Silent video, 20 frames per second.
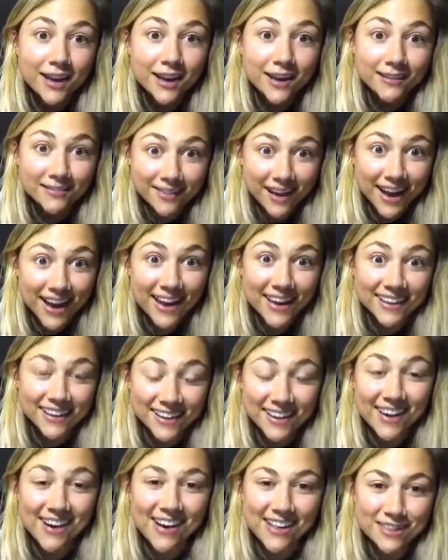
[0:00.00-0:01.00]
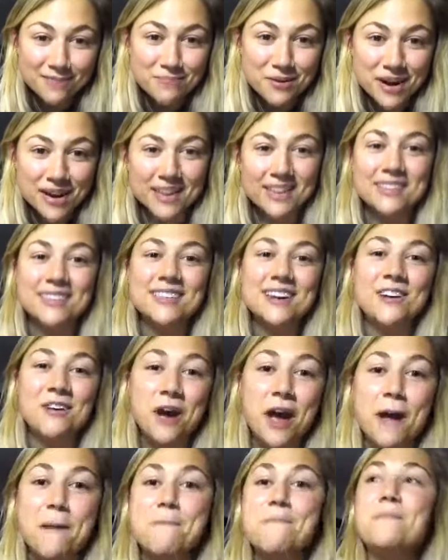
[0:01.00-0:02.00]
right? Like all the perks.
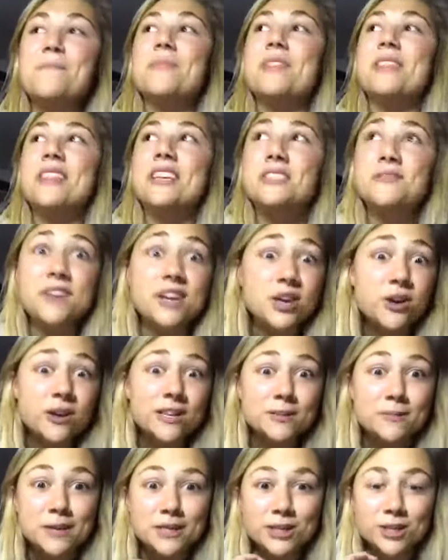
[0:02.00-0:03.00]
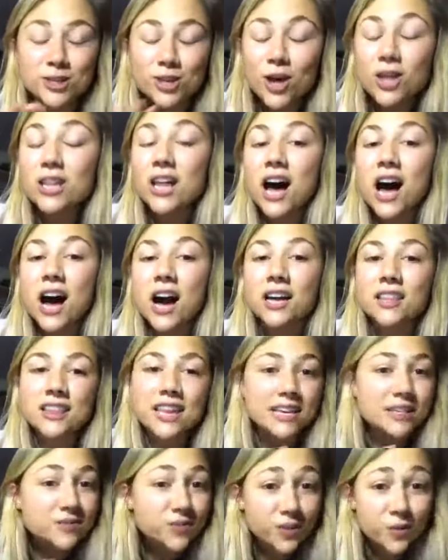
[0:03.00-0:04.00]
Okay. This video has been so long.
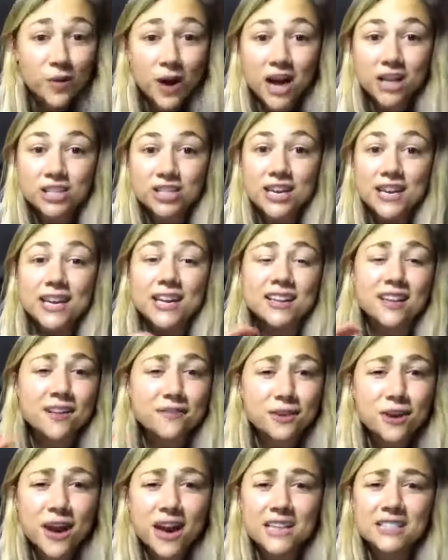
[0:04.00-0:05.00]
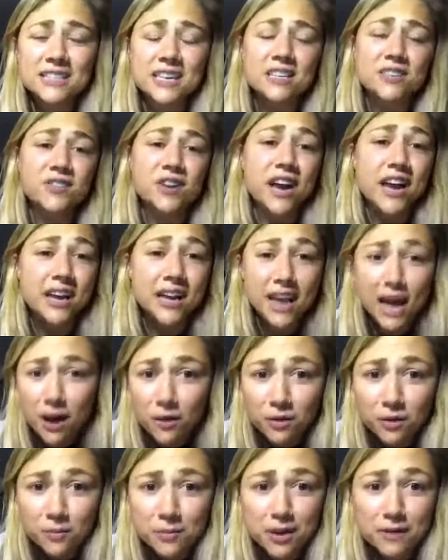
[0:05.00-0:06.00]
Thanks for watching. I love you guys. Thanks for hanging out
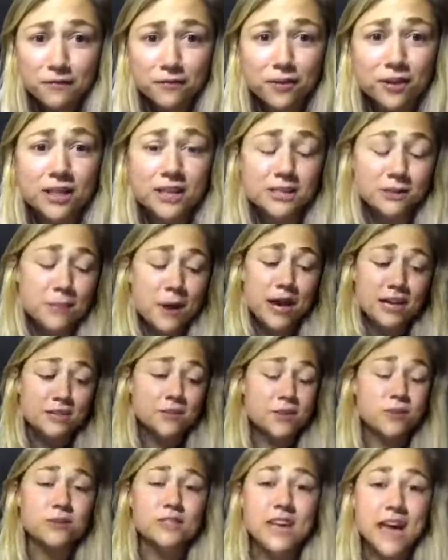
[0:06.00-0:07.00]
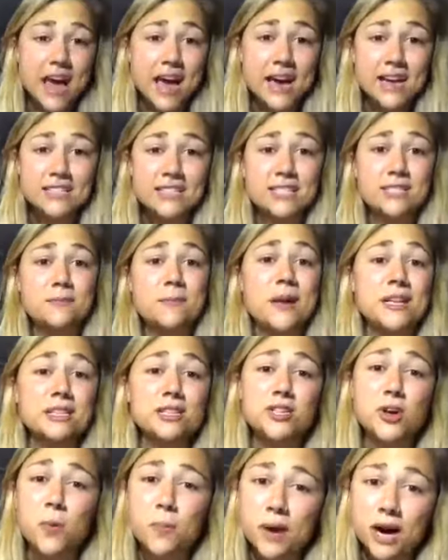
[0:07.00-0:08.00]
with me for these past few days. It's meant
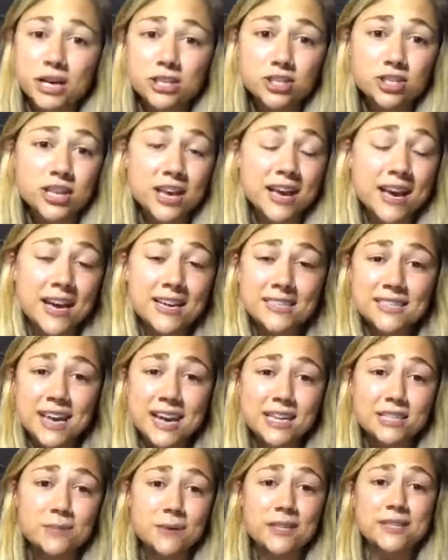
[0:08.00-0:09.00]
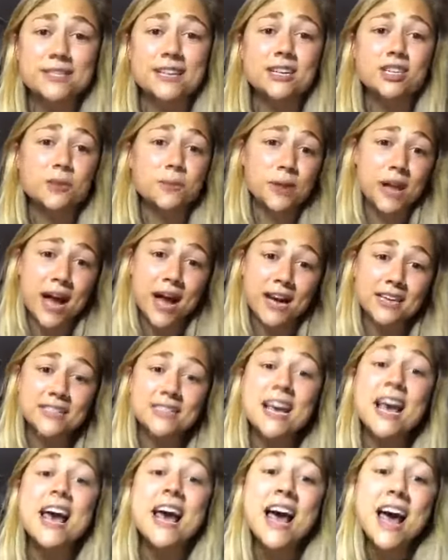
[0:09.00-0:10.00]
so much. Like I said, it's been such a
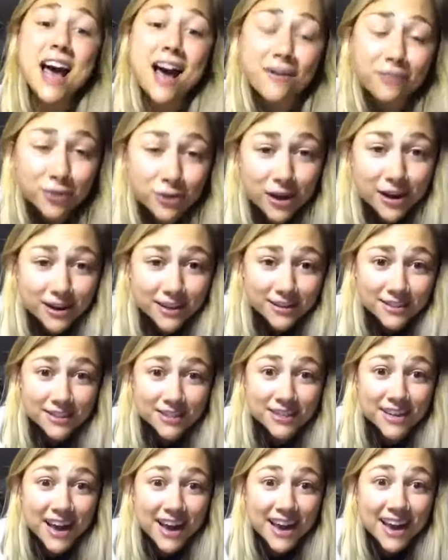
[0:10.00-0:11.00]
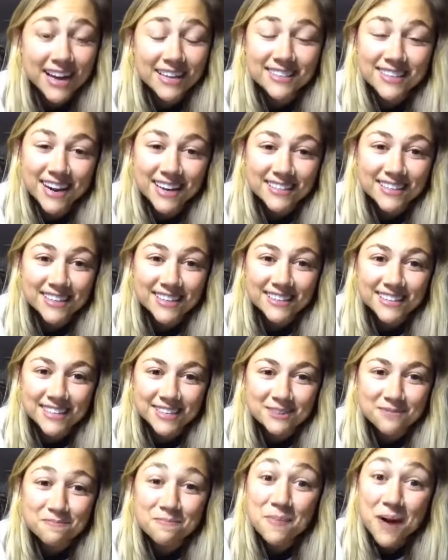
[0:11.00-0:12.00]
blast. Have a great rest of your night. I'll talk to y'all
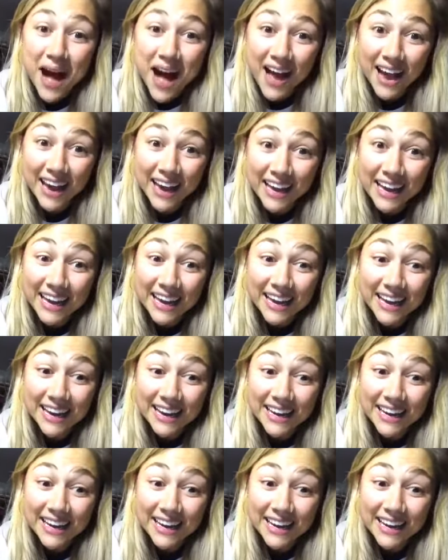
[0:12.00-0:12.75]
soon. Bye!